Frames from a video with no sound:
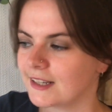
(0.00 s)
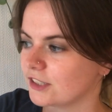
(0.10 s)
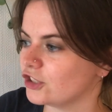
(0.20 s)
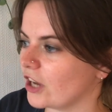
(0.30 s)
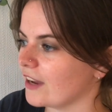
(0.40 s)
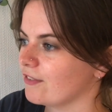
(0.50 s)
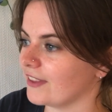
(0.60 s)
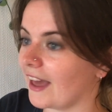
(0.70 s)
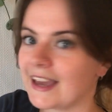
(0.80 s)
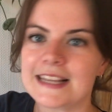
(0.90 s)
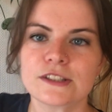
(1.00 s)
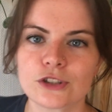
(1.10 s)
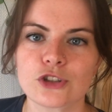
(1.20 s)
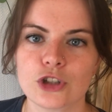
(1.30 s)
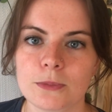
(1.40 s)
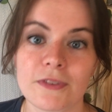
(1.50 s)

to check for that inter-tumour